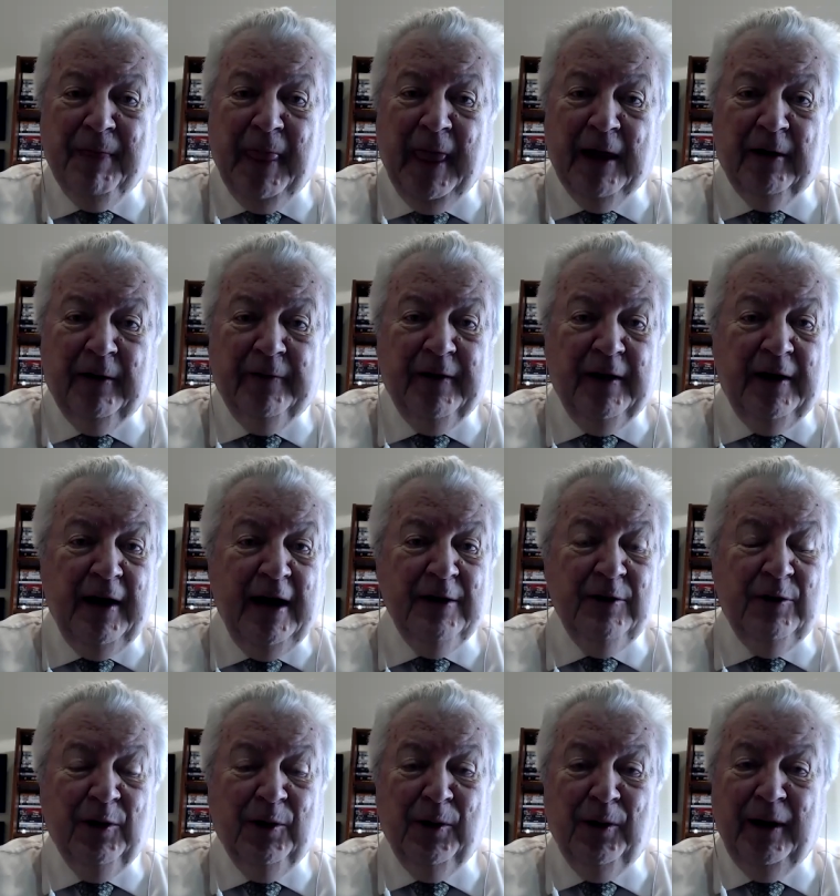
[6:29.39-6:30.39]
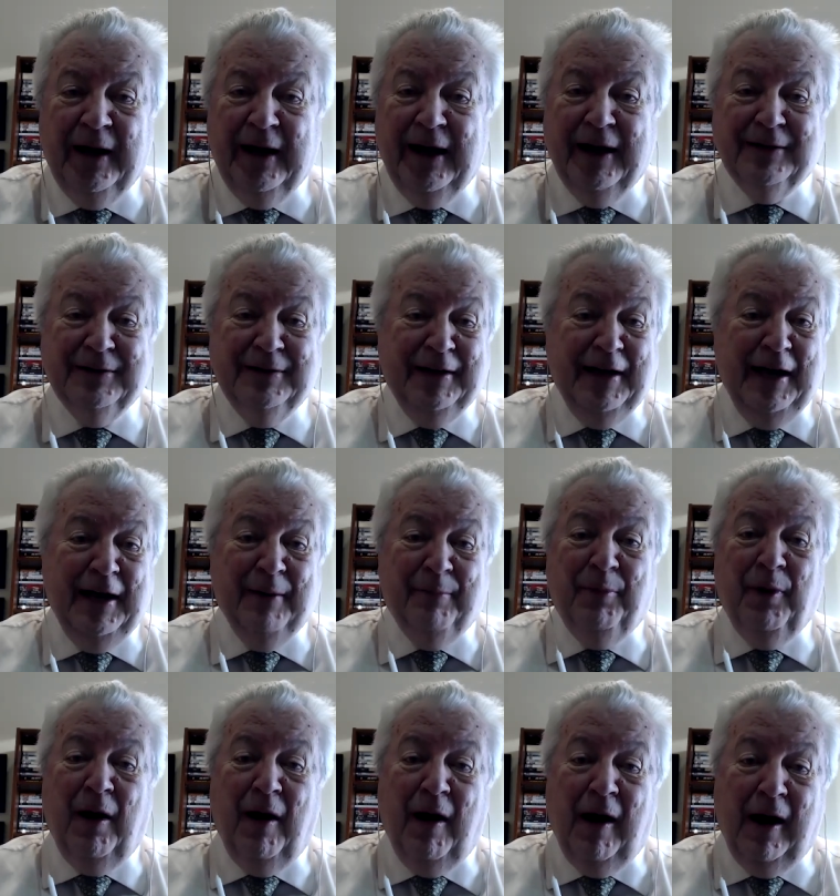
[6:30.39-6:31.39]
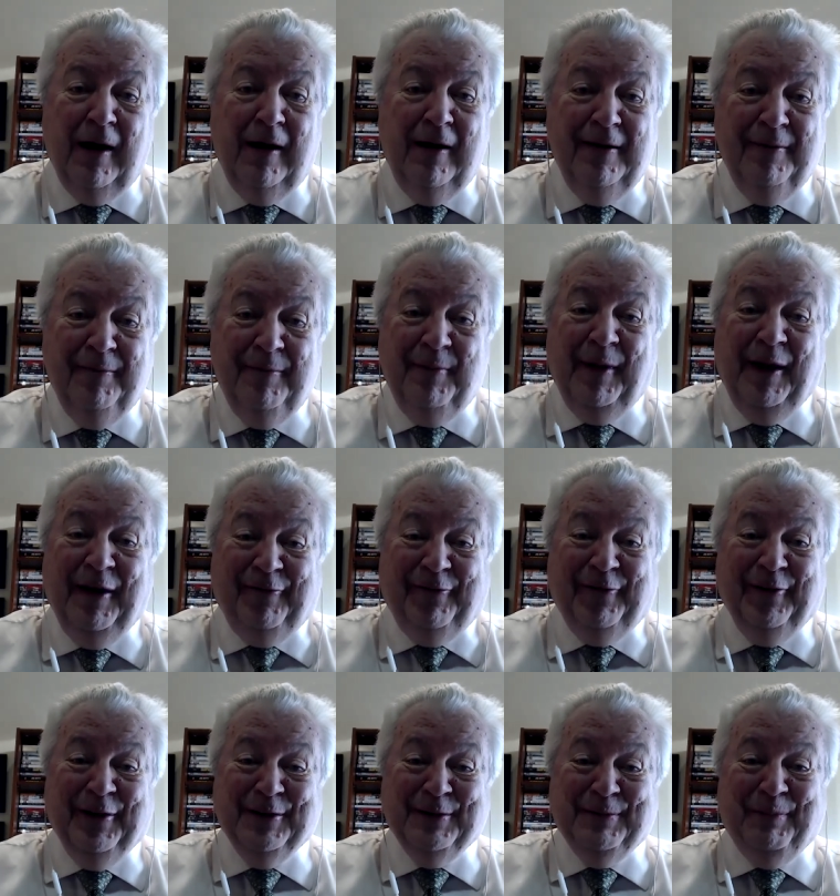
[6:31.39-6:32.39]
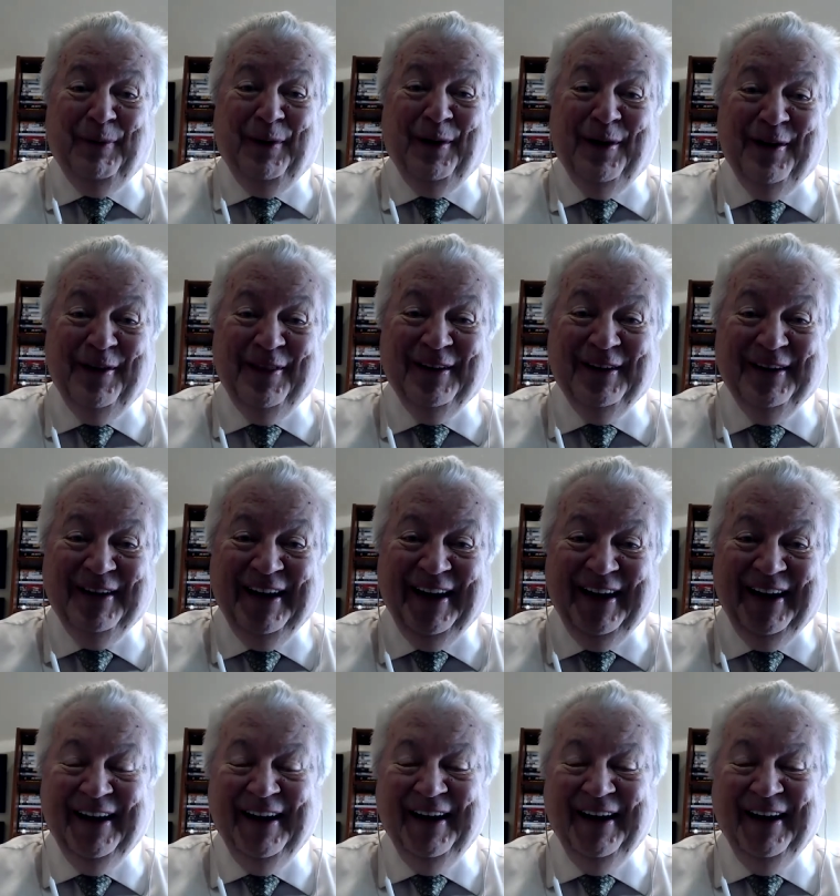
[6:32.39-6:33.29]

And on the 9th hole, I actually got a par, my first par of the day.